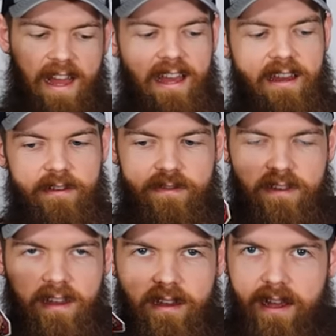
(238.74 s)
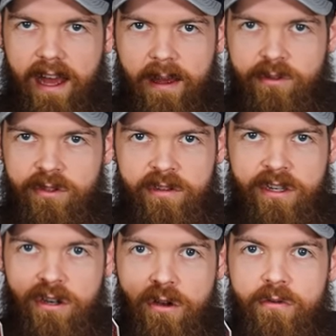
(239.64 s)
I have
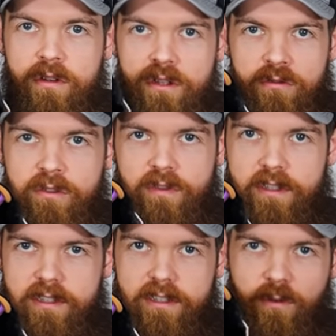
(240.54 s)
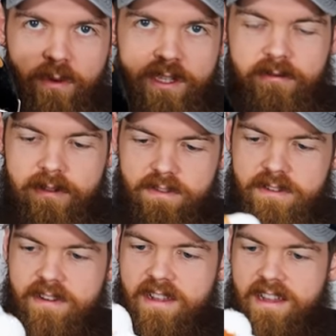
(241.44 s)
absolutely no use for this
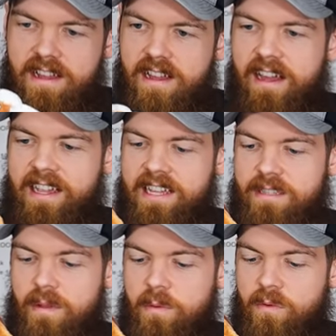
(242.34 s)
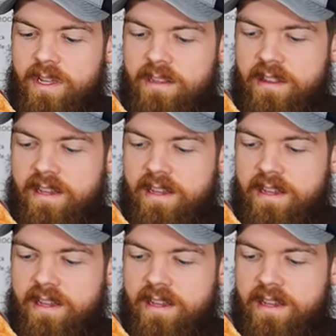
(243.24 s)
whatsoever. I guess maybe we can